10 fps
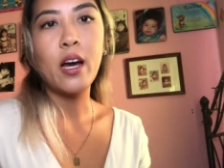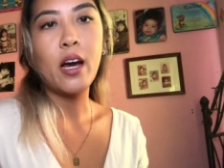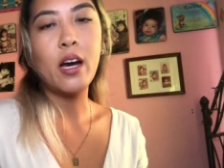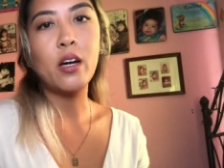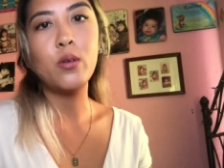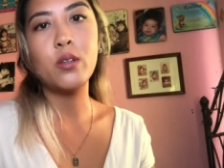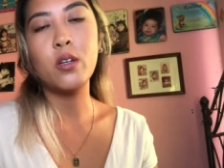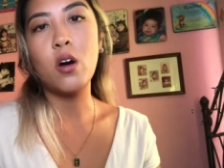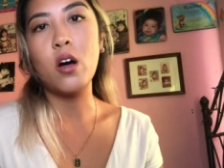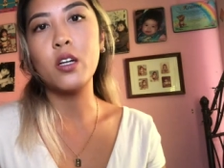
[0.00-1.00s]
out at the
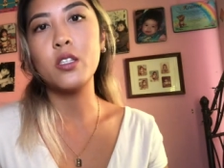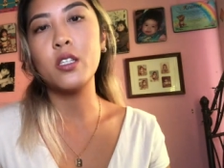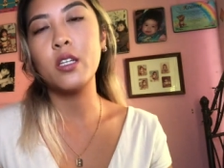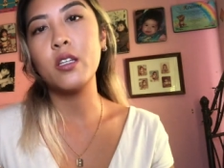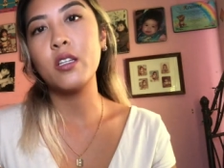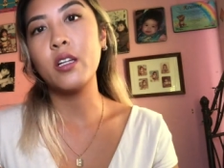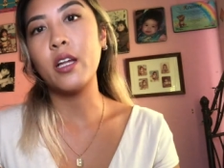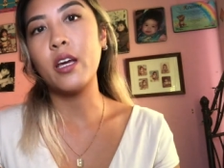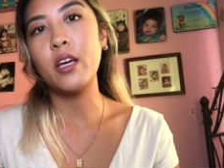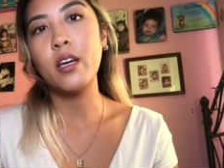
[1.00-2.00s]
cottage, seeing the
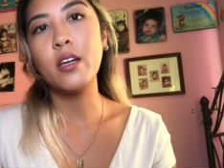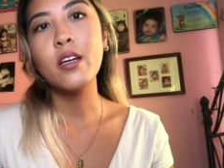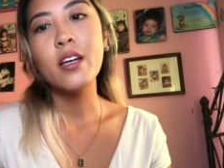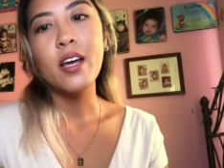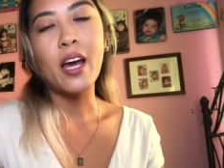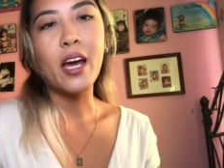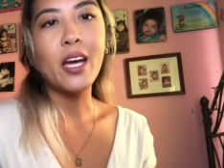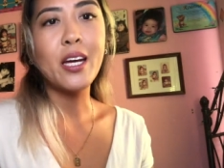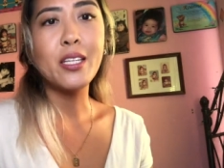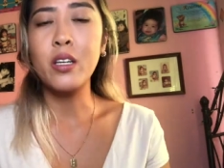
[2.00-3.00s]
lake
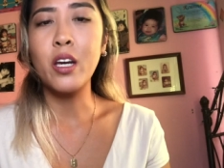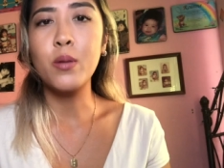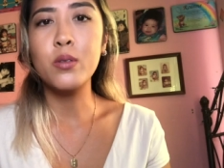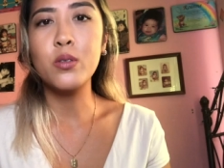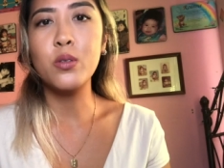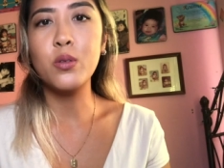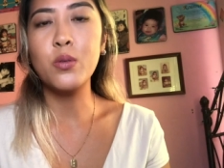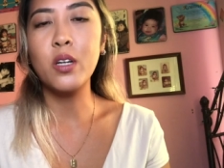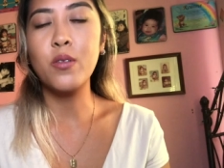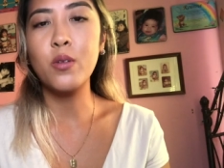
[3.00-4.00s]
and being able to do
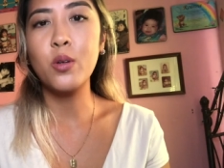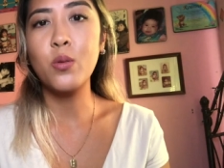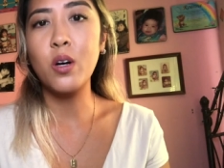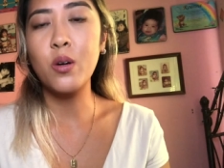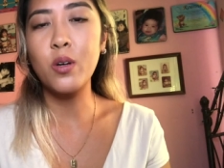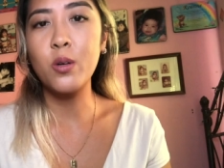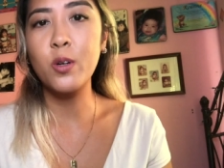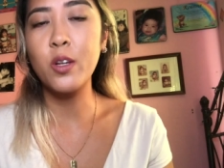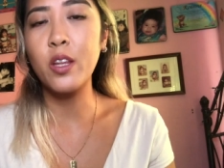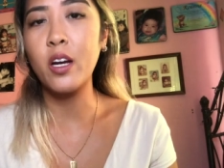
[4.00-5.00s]
whatever we want while we
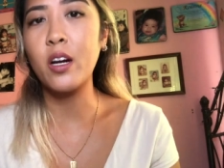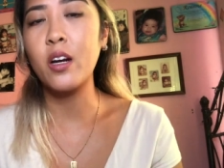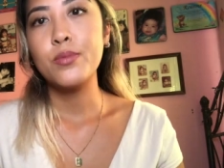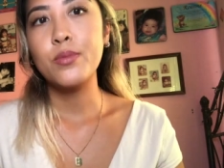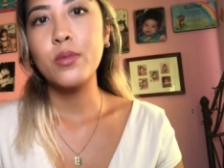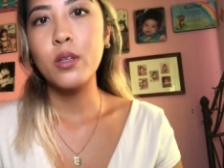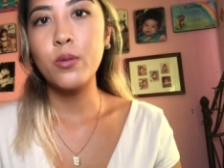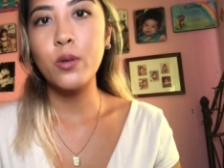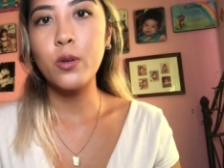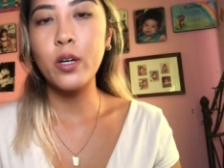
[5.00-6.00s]
were there.
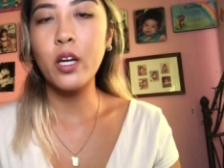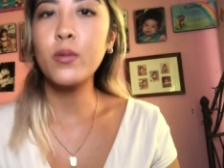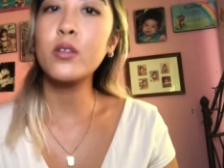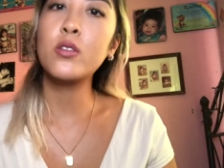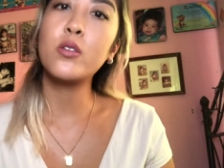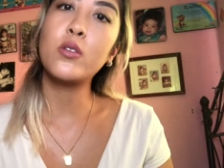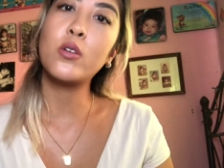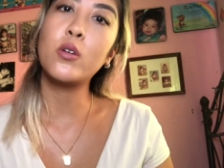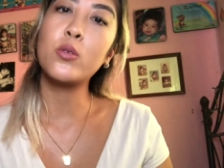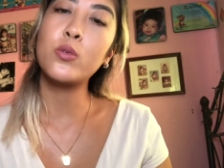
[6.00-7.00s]
We were able to
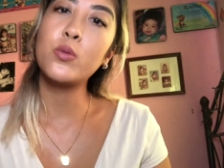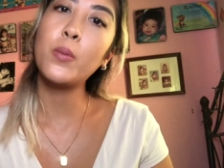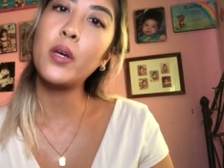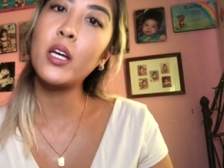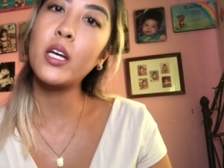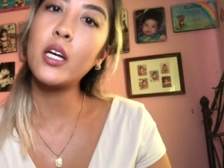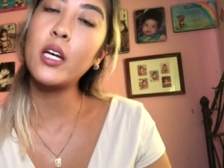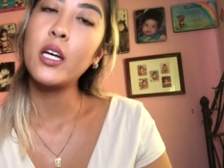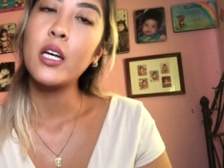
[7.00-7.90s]
go swimming,